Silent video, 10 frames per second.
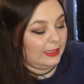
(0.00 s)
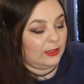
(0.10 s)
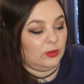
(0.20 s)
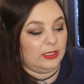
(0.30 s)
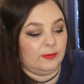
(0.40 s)

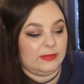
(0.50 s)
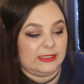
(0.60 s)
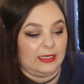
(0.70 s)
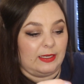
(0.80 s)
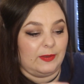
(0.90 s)
liquid
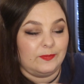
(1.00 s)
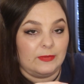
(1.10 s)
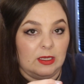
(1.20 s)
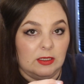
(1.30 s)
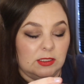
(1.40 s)
lipstick.
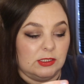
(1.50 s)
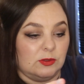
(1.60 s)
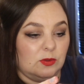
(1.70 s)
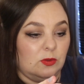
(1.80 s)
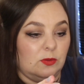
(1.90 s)

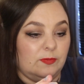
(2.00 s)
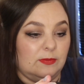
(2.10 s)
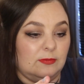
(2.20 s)
So